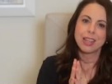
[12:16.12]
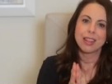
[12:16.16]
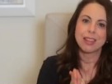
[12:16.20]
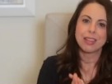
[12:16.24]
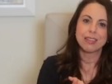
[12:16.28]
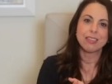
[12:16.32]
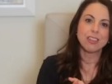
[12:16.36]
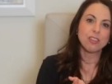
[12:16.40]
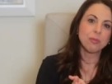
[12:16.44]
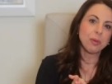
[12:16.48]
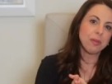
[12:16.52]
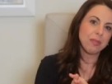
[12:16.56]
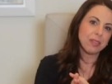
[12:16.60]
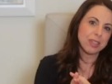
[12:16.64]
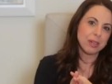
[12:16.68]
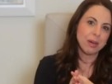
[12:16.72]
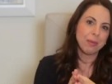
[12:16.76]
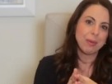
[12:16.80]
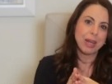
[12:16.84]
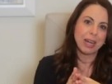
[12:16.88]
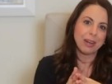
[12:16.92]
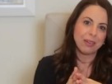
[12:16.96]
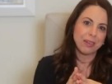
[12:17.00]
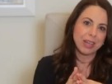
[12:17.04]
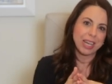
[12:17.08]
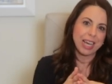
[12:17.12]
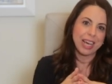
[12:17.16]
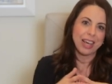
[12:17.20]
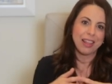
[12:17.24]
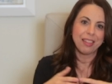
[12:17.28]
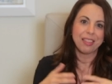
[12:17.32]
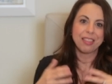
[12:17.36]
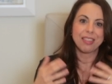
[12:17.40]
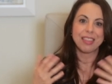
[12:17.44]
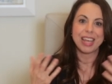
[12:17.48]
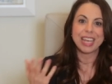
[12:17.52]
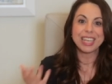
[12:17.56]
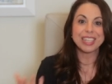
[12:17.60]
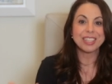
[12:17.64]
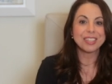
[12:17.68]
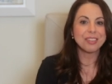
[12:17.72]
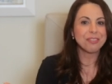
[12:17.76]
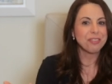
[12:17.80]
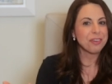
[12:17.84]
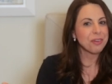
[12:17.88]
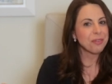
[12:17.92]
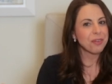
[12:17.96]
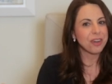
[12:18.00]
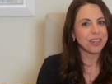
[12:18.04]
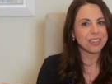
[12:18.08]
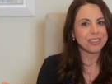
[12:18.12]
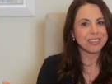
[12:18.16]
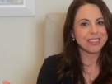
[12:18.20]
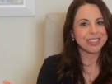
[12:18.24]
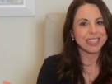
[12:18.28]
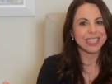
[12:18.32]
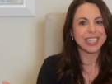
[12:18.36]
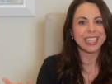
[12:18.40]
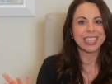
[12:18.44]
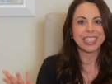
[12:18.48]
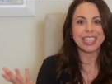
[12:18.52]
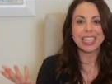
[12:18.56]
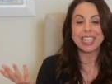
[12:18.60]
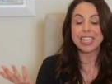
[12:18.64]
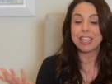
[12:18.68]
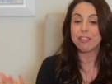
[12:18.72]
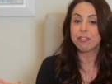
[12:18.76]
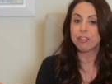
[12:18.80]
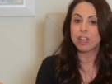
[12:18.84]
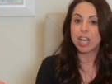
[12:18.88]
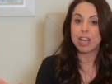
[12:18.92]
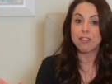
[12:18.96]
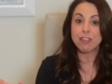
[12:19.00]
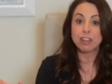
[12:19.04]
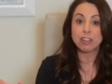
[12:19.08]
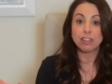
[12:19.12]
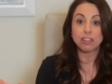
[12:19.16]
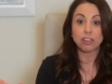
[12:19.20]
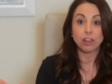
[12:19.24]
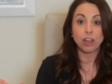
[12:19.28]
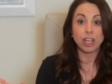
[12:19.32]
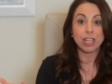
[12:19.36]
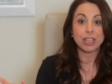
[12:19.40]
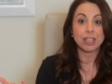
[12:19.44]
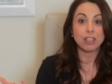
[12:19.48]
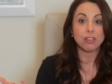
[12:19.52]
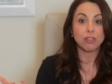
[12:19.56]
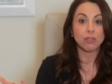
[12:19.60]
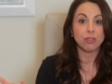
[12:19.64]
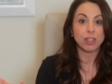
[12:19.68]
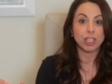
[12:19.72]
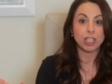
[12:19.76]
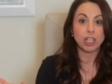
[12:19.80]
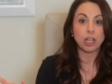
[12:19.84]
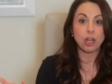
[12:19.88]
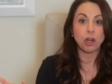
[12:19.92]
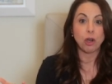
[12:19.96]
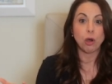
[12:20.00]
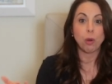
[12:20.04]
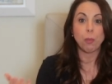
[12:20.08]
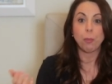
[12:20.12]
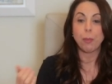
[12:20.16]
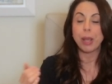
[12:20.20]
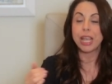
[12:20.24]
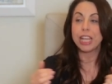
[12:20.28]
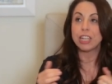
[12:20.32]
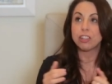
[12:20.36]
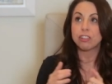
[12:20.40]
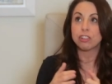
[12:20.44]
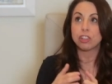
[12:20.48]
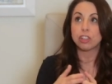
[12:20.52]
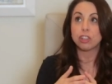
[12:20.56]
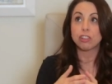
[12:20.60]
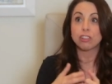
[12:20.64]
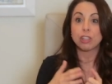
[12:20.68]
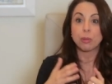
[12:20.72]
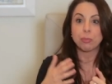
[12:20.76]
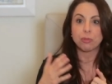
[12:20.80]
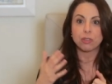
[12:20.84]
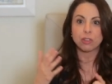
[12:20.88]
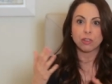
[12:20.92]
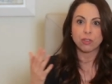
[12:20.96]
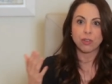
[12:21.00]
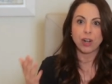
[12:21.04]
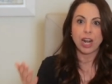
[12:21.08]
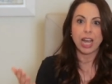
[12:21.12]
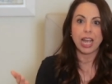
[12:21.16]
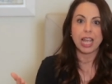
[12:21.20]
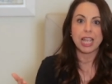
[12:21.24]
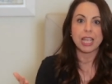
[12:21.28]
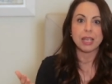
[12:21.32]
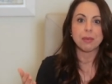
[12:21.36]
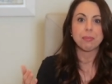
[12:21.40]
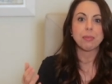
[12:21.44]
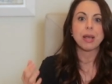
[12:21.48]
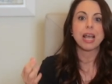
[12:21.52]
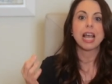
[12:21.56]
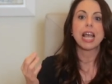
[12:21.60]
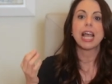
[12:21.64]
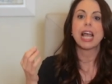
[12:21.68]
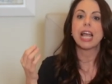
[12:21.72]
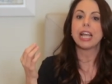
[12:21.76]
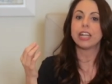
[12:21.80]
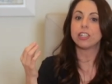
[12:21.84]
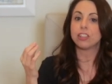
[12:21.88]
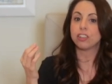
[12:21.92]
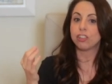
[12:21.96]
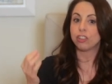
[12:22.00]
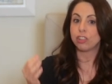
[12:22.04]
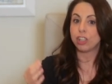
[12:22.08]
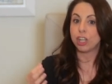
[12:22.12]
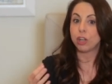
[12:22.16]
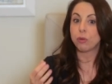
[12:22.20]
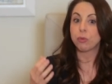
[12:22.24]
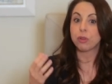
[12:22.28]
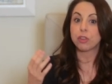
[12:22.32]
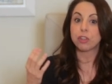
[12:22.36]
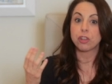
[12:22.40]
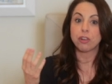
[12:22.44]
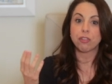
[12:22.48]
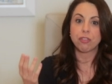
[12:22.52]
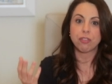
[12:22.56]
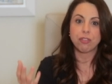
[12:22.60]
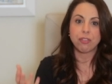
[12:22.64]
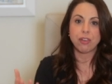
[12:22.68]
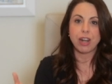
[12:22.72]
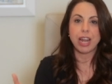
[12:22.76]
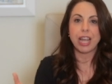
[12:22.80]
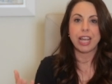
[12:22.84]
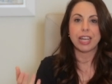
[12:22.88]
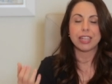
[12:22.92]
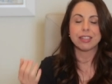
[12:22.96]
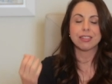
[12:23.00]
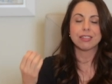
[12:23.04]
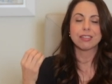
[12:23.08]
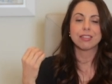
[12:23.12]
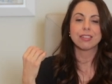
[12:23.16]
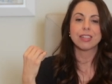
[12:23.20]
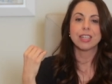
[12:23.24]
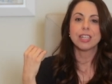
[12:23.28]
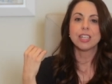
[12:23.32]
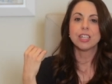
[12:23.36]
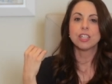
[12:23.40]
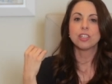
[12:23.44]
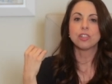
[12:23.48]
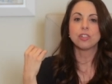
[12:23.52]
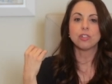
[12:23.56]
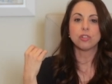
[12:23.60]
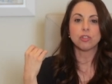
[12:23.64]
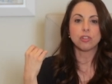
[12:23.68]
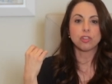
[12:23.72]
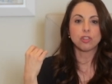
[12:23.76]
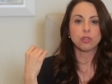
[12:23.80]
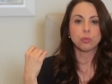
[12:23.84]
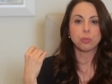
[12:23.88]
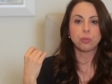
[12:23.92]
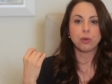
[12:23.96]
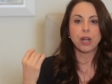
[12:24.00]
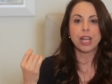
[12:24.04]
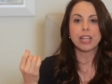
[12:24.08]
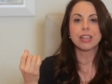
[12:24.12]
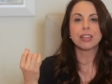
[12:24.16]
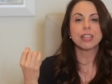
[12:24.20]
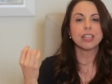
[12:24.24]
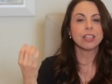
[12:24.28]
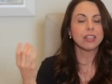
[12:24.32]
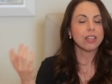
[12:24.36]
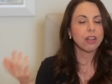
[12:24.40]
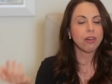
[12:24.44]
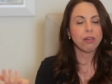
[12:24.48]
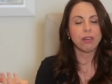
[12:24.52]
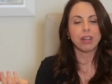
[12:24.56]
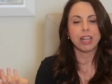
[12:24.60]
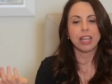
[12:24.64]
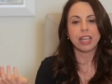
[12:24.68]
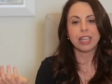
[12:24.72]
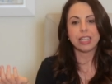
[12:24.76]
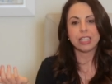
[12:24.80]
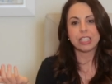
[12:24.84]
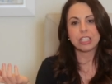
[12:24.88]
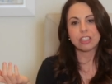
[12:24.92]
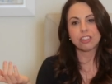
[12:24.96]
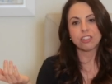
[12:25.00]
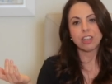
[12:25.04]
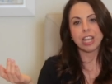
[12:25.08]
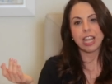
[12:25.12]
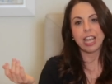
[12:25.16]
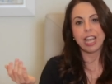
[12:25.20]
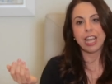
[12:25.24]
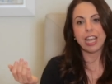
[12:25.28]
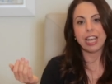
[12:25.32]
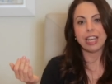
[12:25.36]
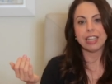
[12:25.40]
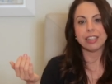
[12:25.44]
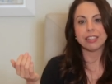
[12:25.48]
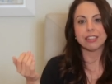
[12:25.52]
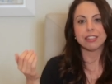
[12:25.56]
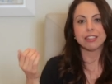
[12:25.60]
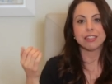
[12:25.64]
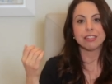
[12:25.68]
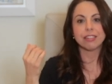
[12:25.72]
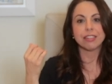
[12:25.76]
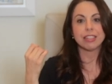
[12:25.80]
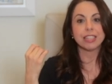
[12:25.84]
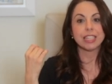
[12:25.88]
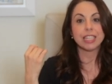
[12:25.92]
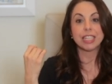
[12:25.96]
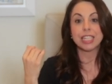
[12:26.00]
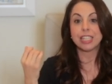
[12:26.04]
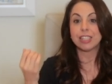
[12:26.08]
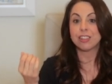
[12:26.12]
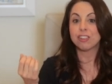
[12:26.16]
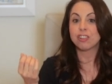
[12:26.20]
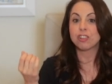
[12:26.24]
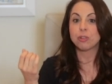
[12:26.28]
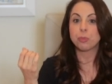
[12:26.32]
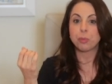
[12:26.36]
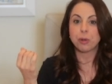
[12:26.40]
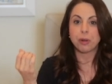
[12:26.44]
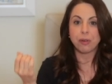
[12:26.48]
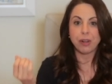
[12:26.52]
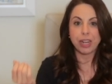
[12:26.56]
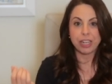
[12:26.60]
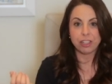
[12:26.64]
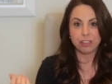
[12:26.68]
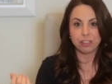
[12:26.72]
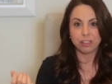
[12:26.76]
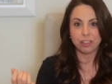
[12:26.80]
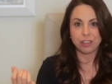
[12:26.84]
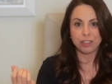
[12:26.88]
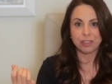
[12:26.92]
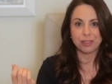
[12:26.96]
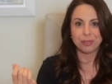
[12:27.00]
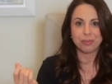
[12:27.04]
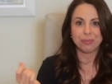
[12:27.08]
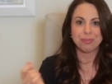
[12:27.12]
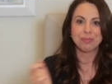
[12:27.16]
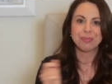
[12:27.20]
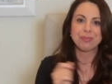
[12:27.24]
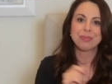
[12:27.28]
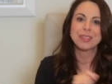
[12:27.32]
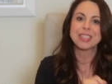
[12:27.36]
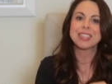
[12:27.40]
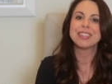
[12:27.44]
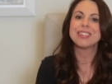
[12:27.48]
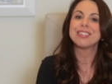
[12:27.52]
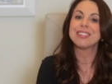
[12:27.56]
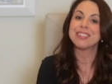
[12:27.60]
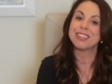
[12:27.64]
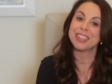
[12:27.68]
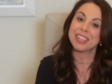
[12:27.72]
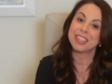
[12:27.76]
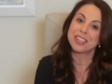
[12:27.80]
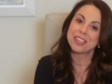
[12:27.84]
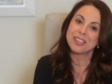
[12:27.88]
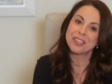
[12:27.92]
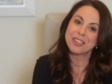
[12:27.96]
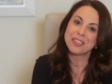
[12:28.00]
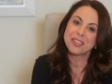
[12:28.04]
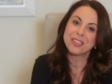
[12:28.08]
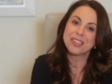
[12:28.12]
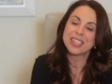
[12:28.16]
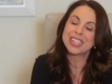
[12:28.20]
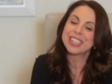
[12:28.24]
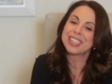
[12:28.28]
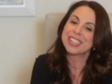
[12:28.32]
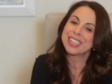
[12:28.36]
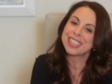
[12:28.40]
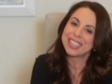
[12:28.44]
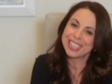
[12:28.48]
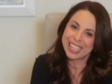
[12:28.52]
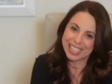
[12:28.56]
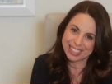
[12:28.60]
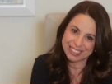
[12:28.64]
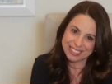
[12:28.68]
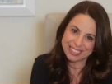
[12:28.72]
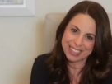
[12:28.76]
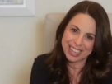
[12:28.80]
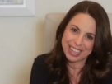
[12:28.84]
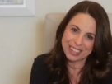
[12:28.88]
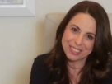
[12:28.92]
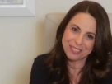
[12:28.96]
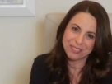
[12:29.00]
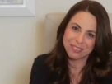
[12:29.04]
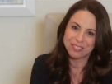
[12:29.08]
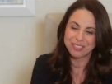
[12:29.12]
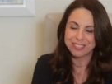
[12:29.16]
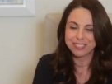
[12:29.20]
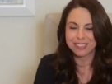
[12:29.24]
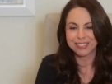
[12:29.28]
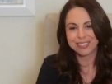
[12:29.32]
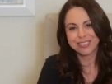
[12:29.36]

This is Pavlina Papalouka. Thank you for watching. If you have enjoyed this video, make sure you subscribe and share with your friends to spread the knowledge and inspiration. See you next time.